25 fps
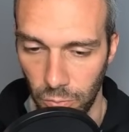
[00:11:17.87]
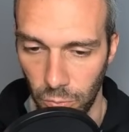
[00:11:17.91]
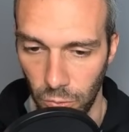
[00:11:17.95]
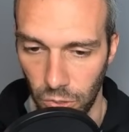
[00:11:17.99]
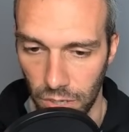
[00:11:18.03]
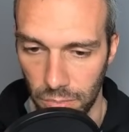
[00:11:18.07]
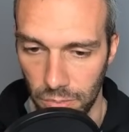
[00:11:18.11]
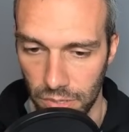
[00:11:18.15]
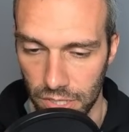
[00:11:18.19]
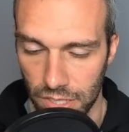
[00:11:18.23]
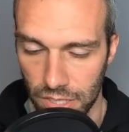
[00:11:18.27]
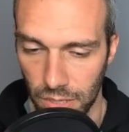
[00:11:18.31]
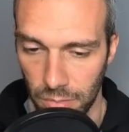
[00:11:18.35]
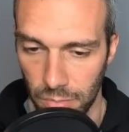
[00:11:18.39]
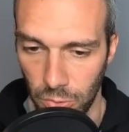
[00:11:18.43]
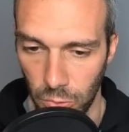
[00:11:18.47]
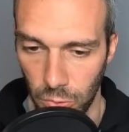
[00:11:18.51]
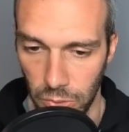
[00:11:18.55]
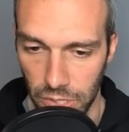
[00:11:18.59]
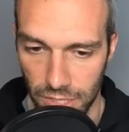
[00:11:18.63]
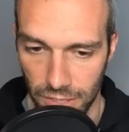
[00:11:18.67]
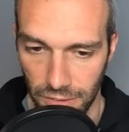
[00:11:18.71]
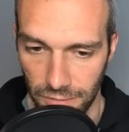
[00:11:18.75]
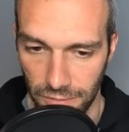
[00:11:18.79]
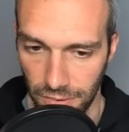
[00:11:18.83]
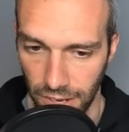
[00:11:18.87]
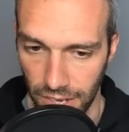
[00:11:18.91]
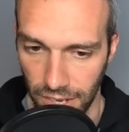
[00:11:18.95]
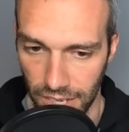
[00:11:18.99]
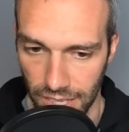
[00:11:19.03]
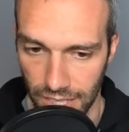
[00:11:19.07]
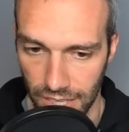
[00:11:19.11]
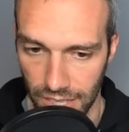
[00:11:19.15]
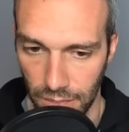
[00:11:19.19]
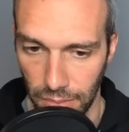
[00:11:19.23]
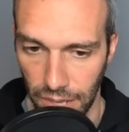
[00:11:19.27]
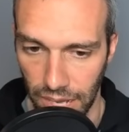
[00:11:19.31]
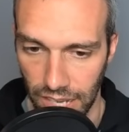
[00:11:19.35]
worry about double weak to fighting
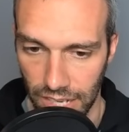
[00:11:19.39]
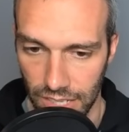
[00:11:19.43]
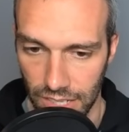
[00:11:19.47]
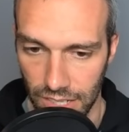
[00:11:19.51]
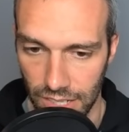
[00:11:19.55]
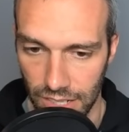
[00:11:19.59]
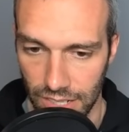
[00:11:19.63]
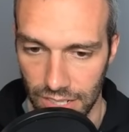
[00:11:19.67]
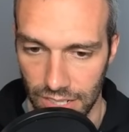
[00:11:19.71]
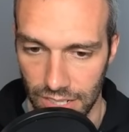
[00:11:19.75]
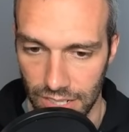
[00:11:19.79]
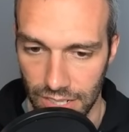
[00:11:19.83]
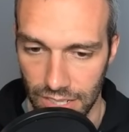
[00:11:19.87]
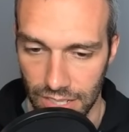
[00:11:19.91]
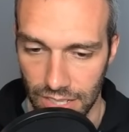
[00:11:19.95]
in the back here.